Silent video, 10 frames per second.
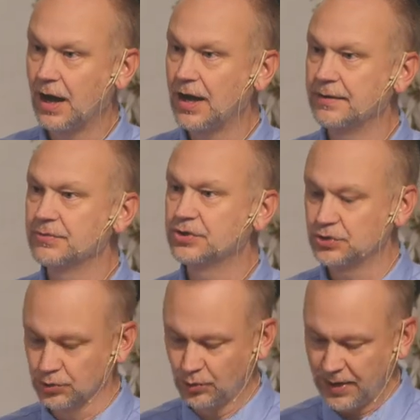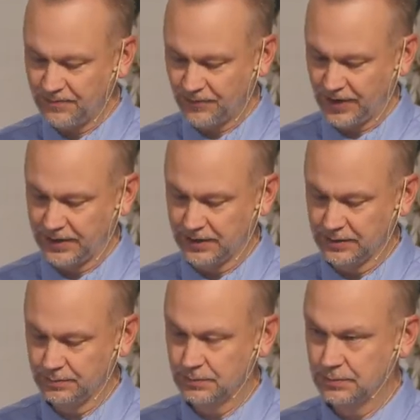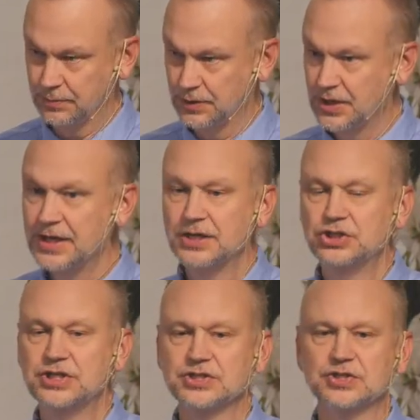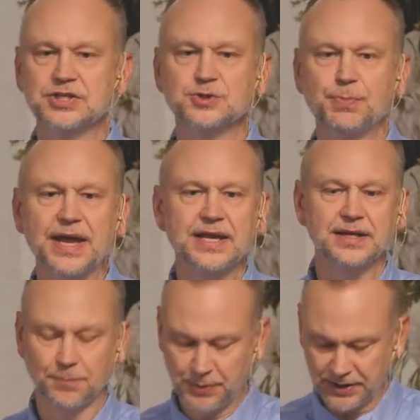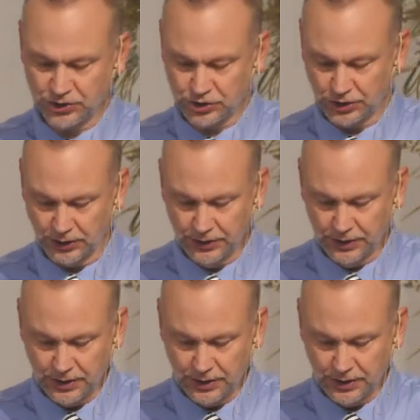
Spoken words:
I am the true grapevine. Jesus is painting a picture,